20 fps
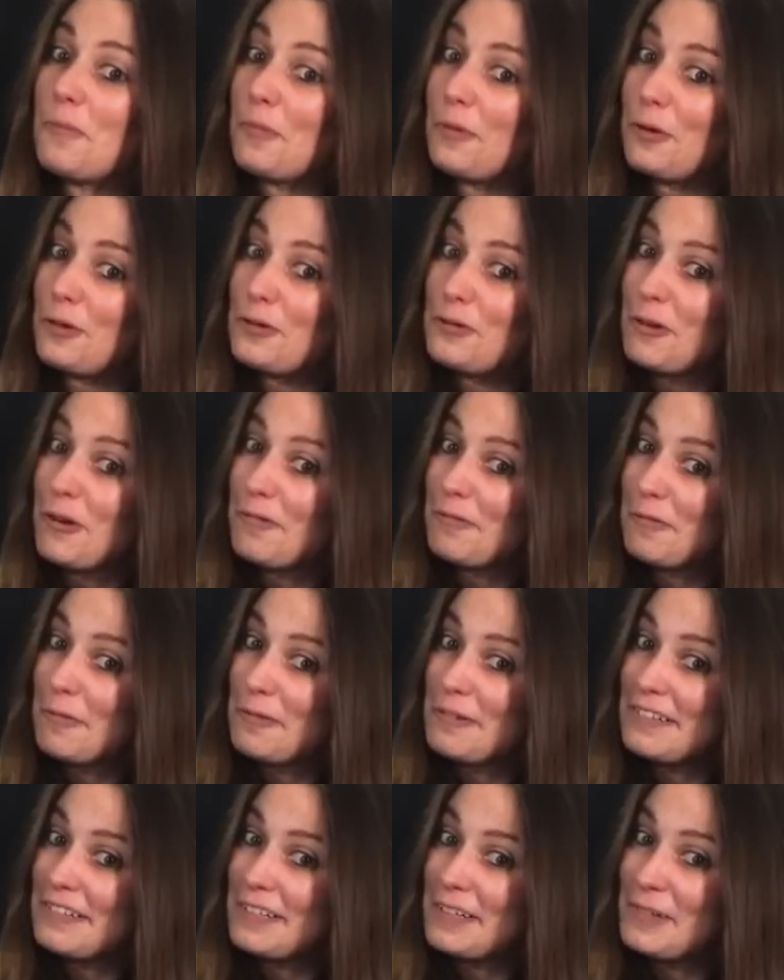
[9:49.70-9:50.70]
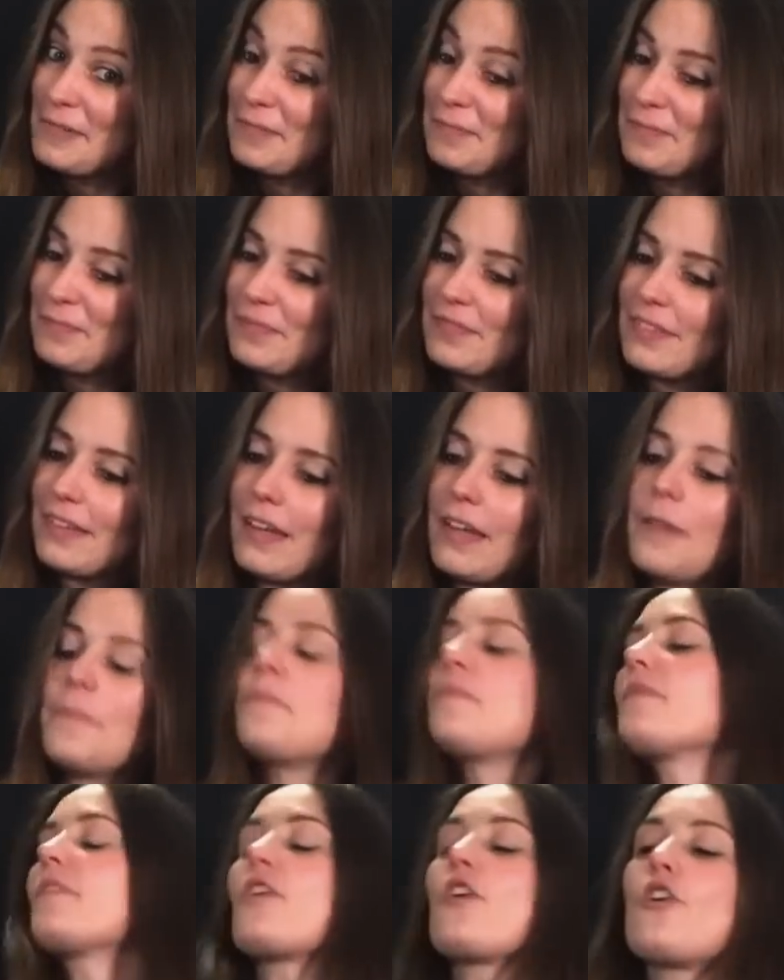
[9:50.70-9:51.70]
Pretty straightforward here, okay?
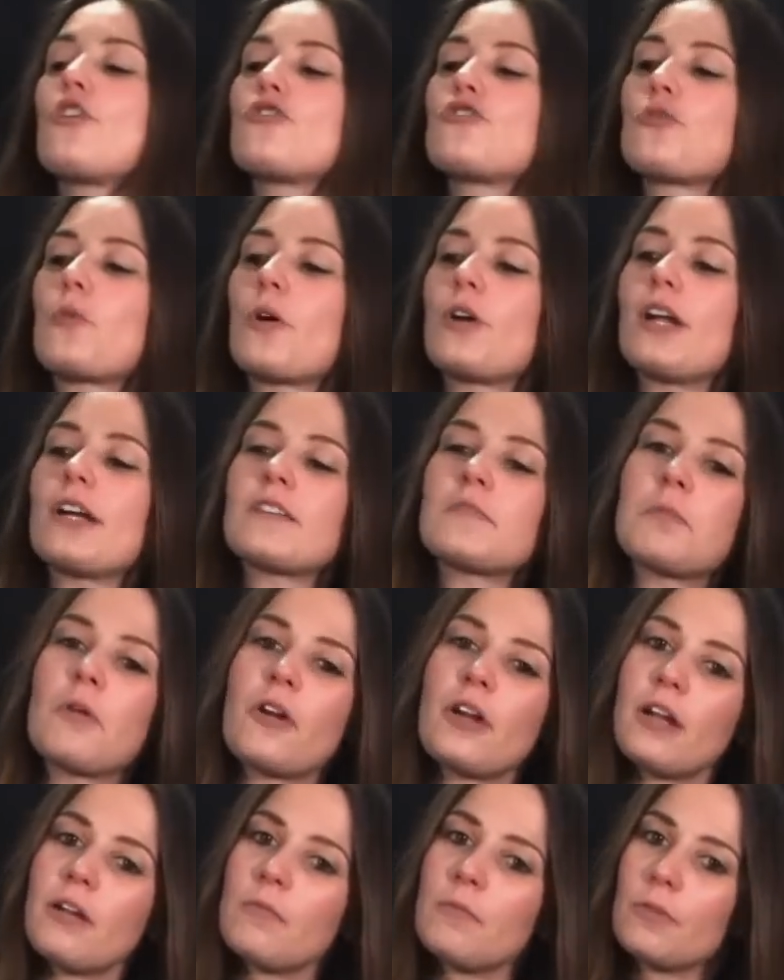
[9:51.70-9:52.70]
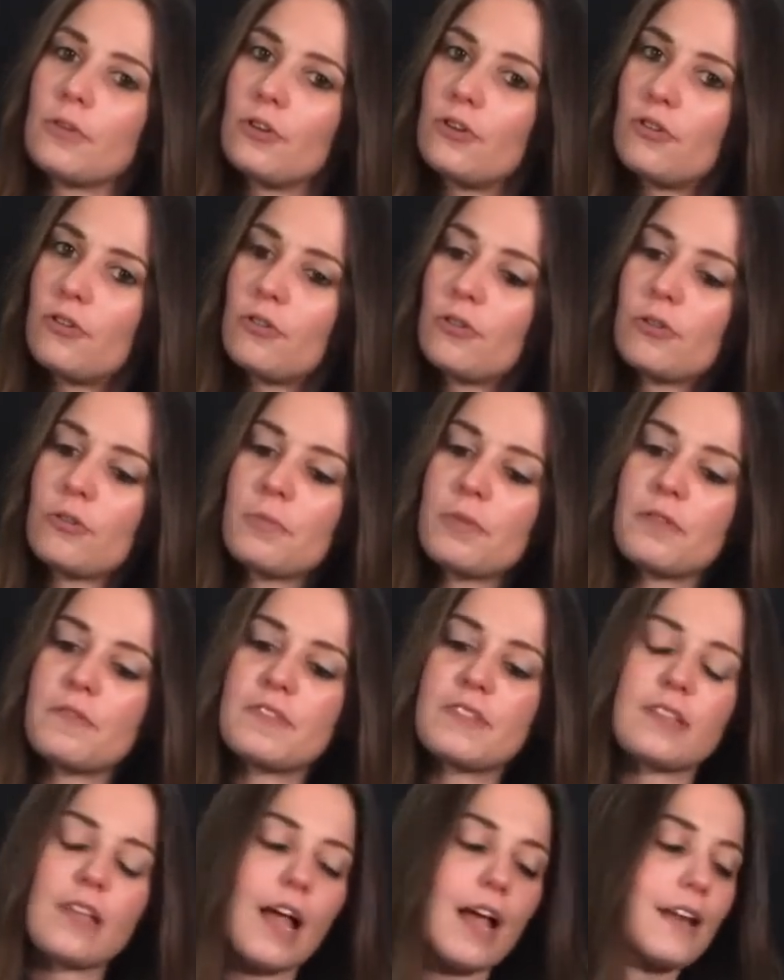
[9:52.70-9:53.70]
So our next part here, we're gonna do a little bit
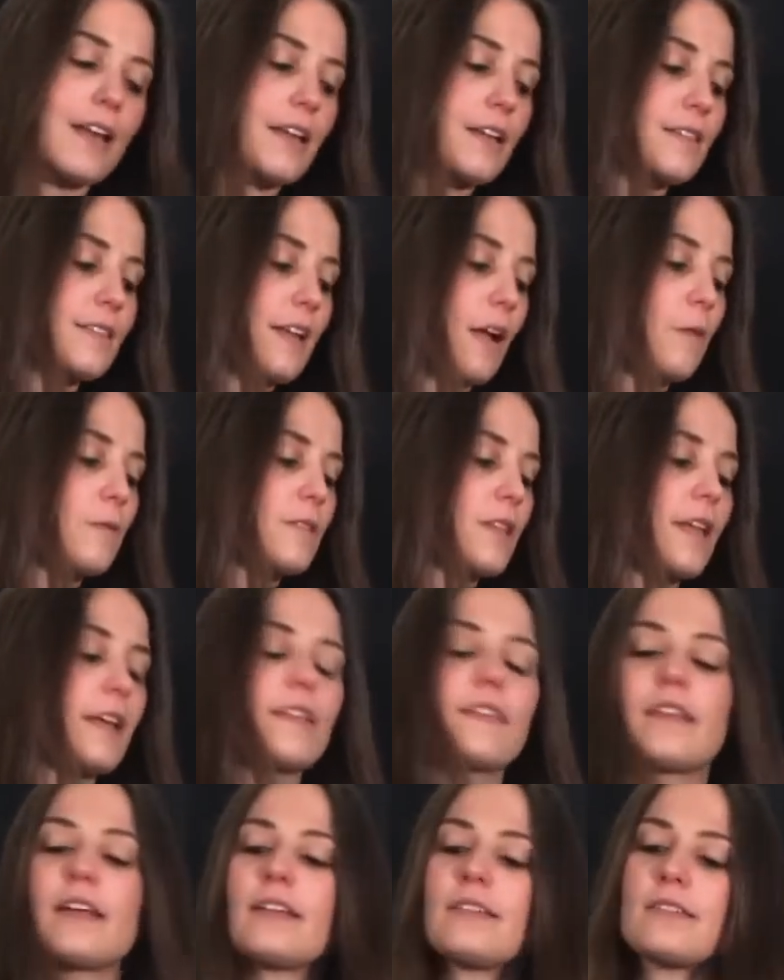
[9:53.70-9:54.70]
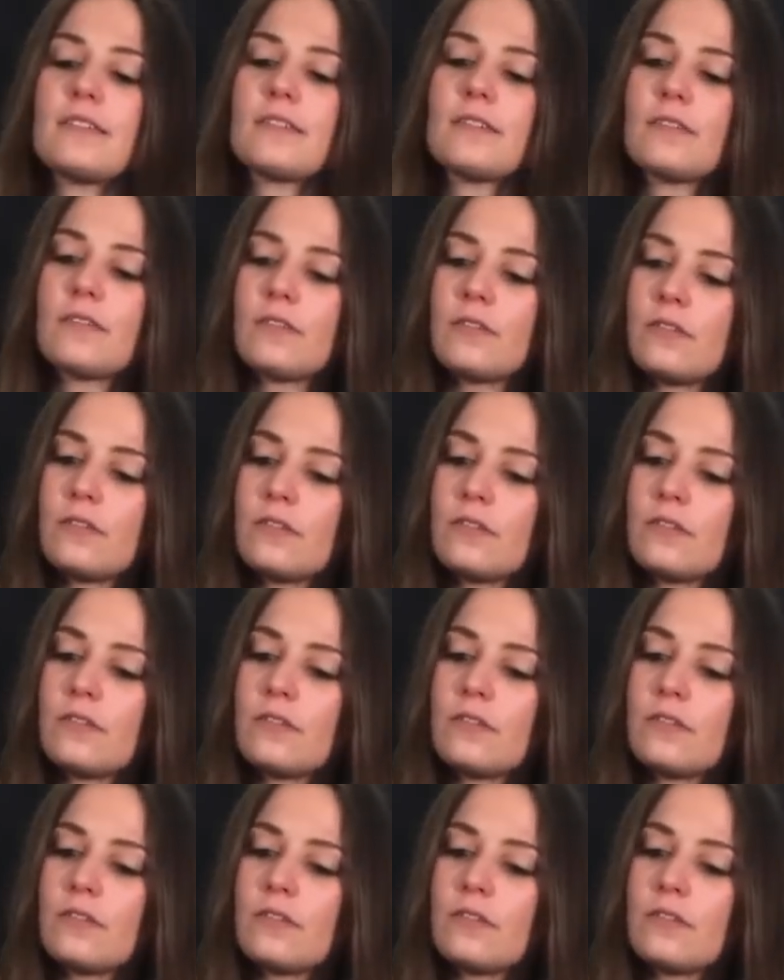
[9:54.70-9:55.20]
of sliding. It sounds like this.